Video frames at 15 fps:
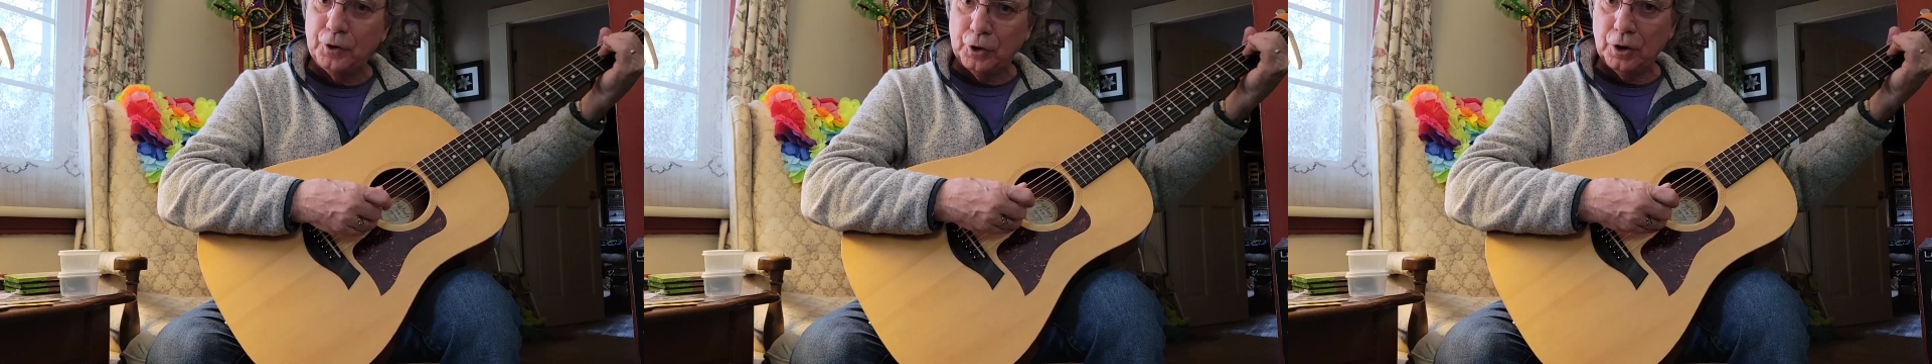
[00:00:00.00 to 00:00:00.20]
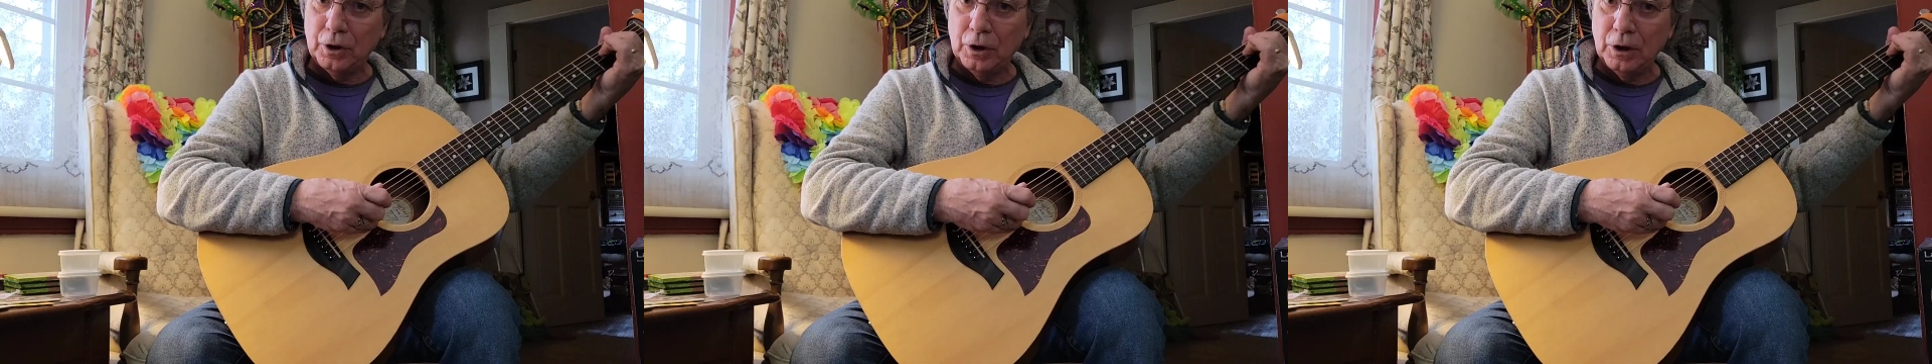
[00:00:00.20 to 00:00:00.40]

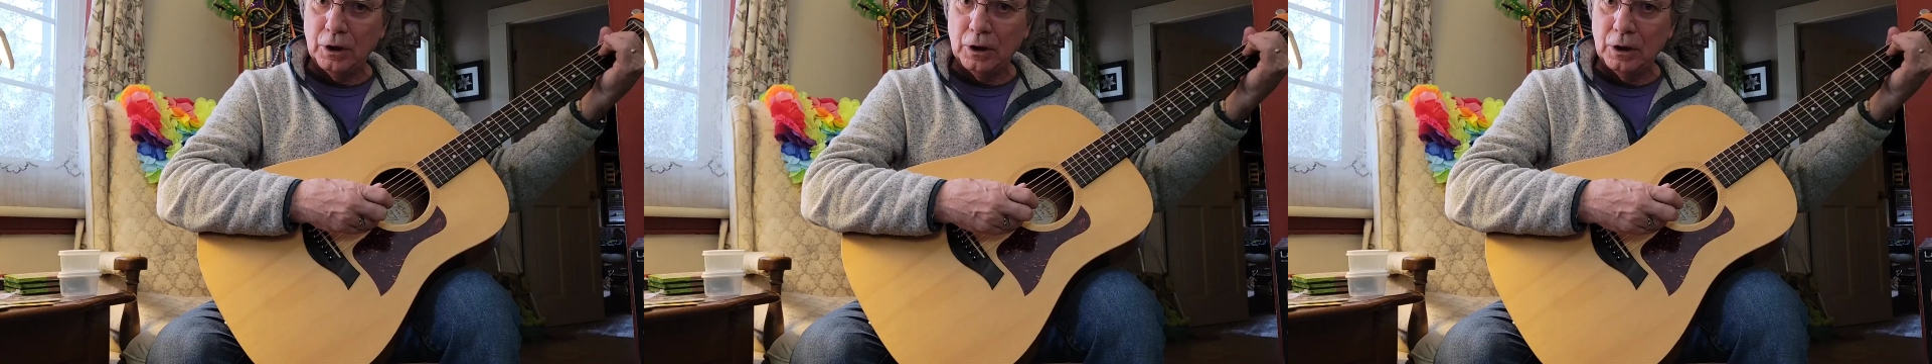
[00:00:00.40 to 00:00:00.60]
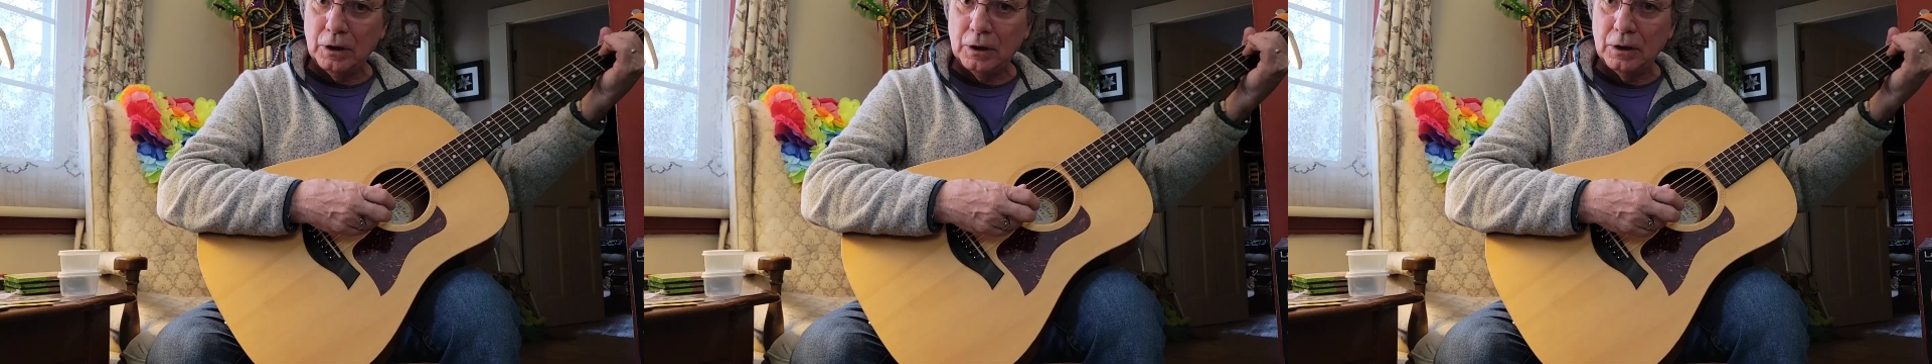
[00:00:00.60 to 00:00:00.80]

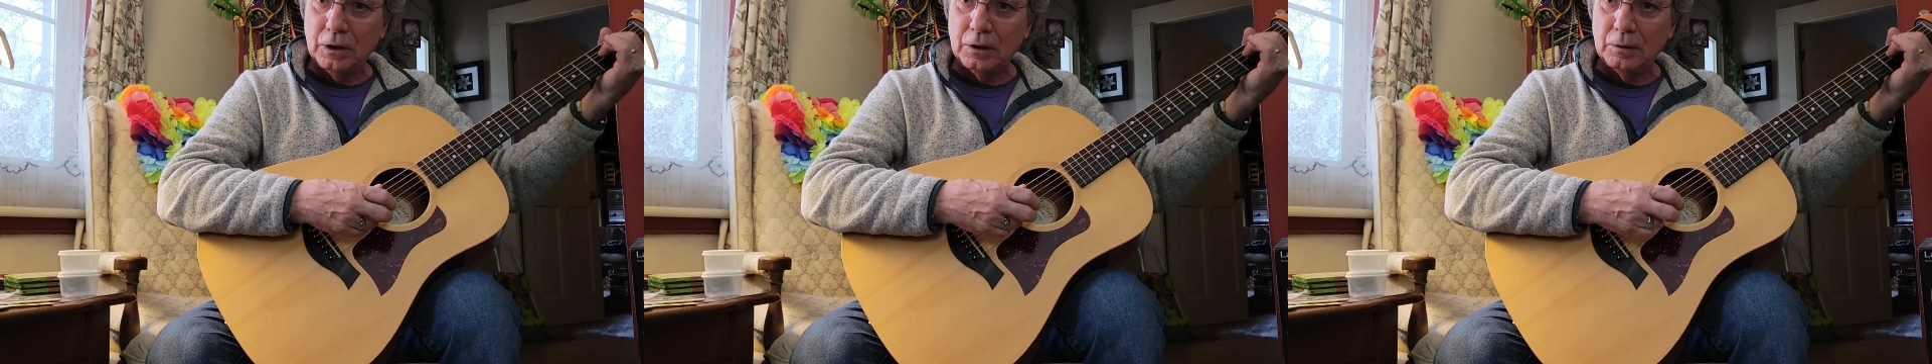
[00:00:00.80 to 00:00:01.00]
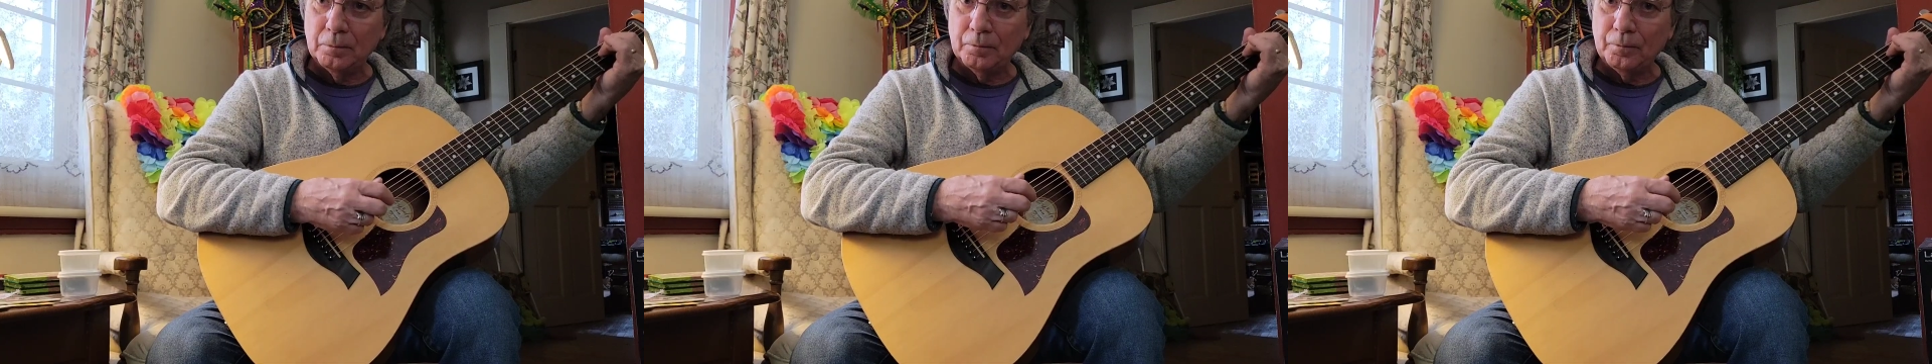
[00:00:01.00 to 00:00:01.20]

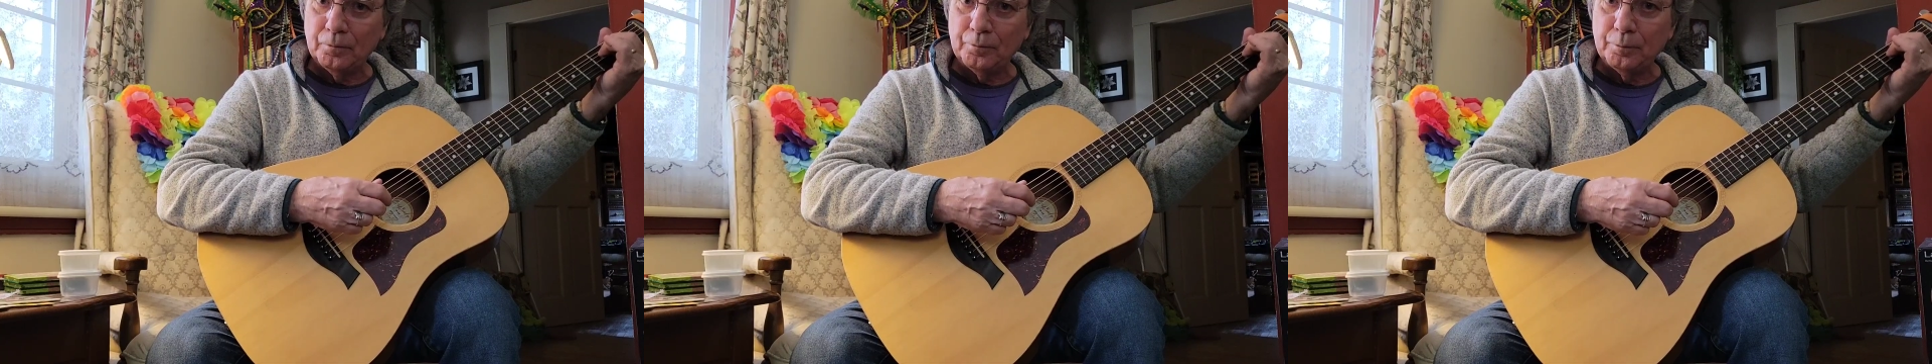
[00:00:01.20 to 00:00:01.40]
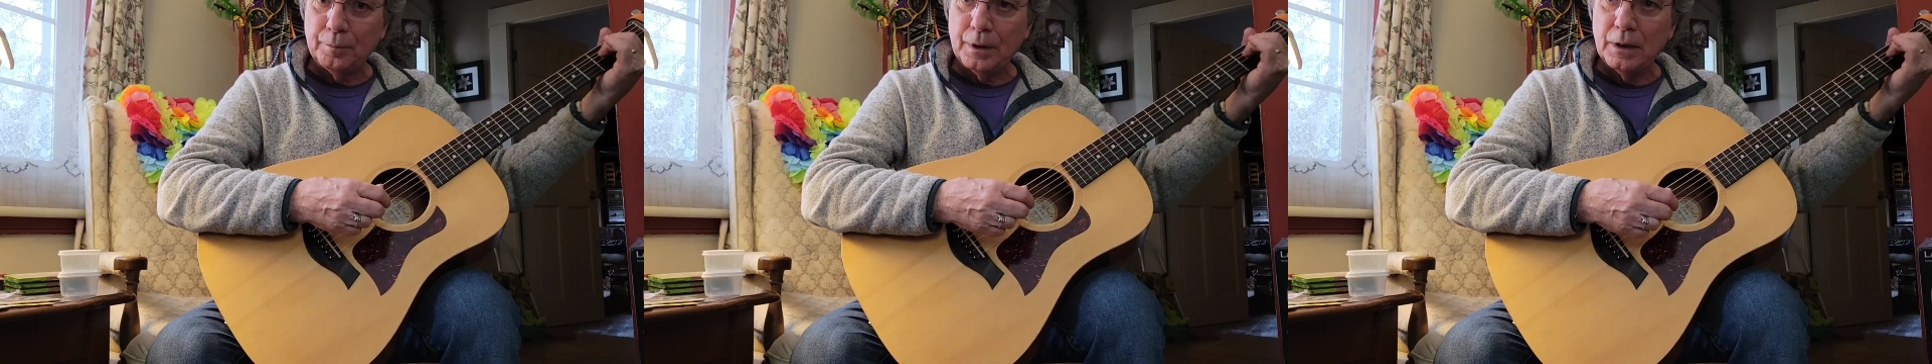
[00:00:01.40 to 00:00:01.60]
G,
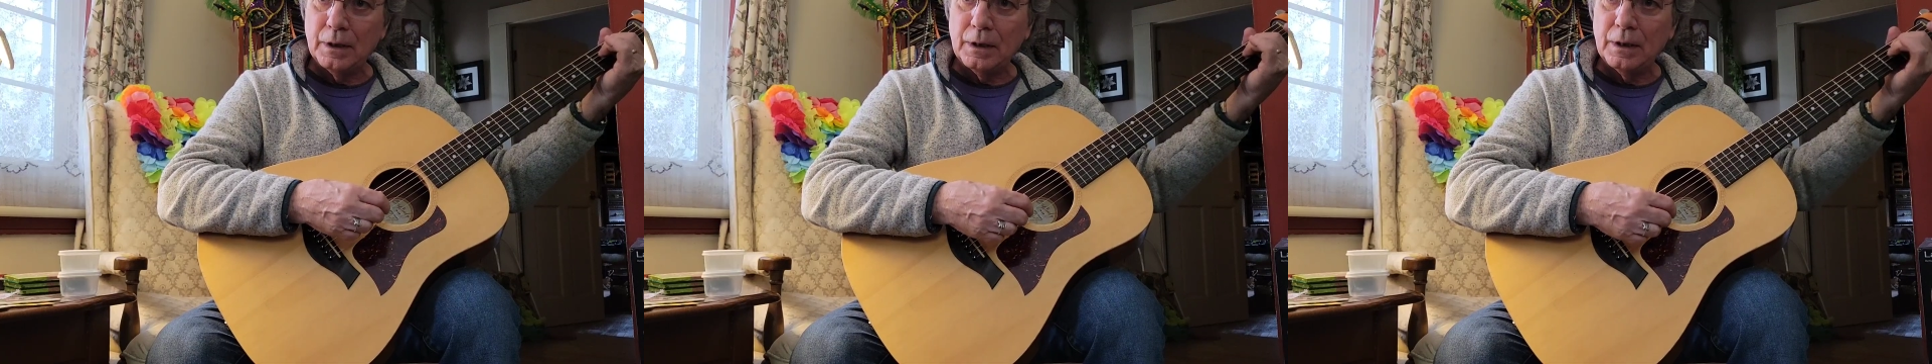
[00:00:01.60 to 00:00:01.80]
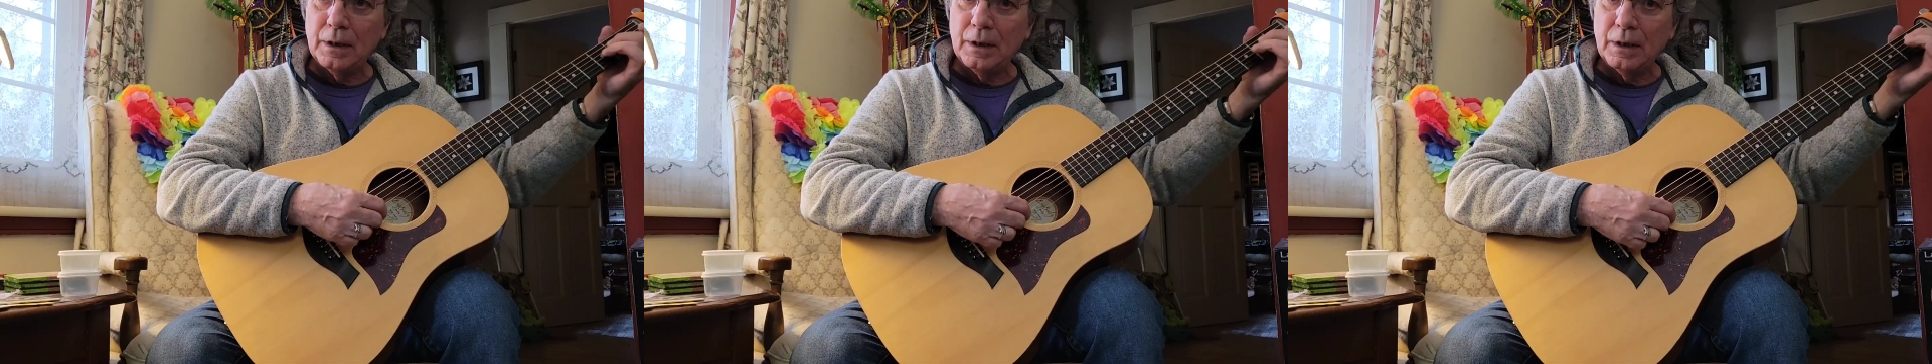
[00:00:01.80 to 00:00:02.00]

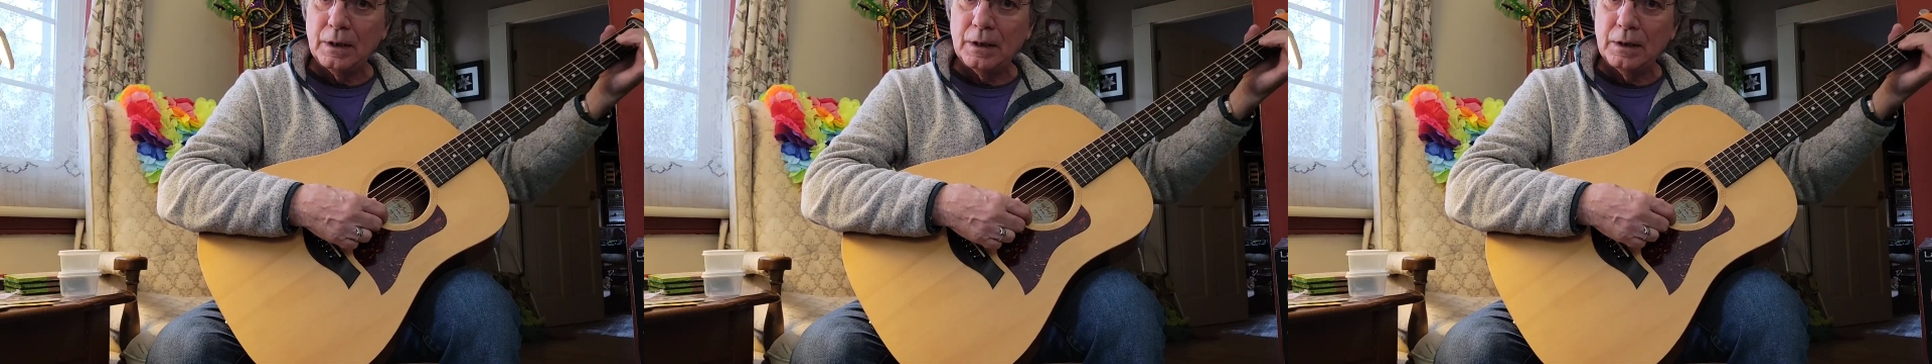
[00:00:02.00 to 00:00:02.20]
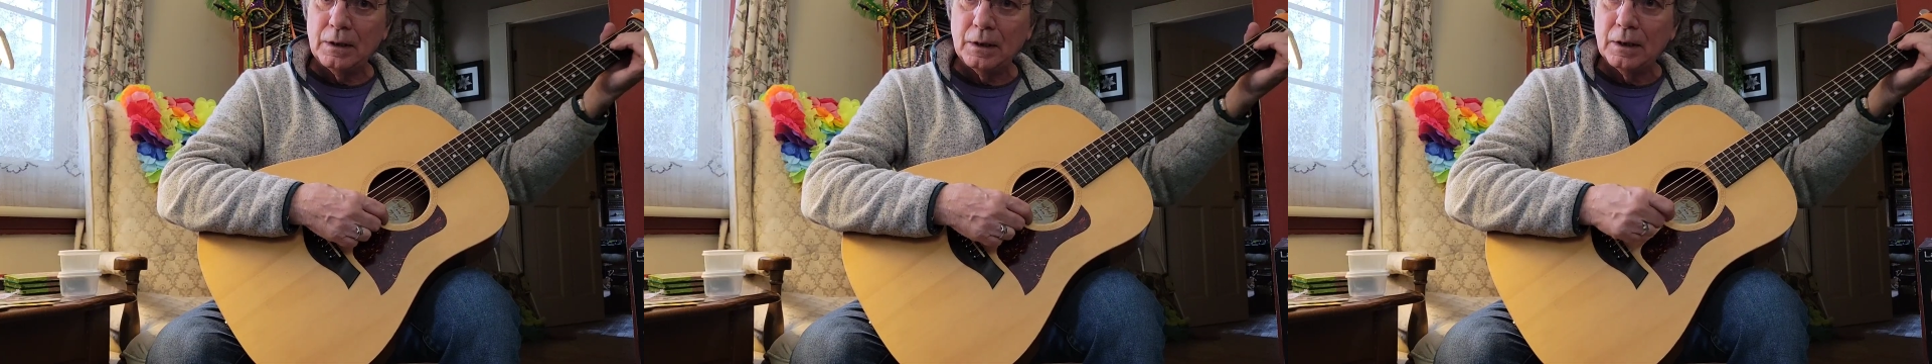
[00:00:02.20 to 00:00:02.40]

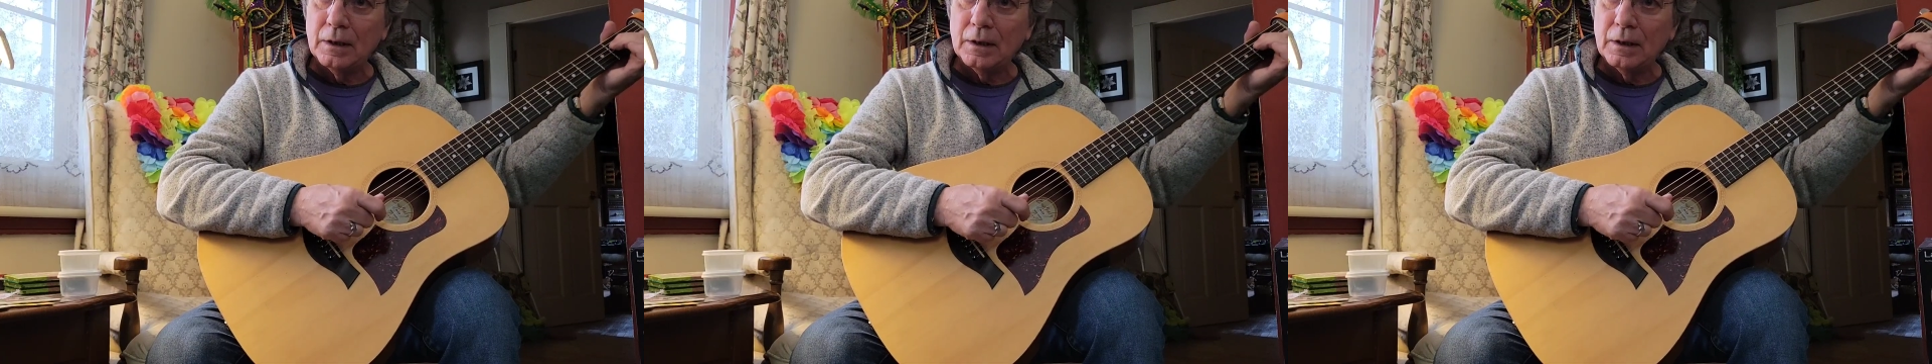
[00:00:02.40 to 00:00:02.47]
B.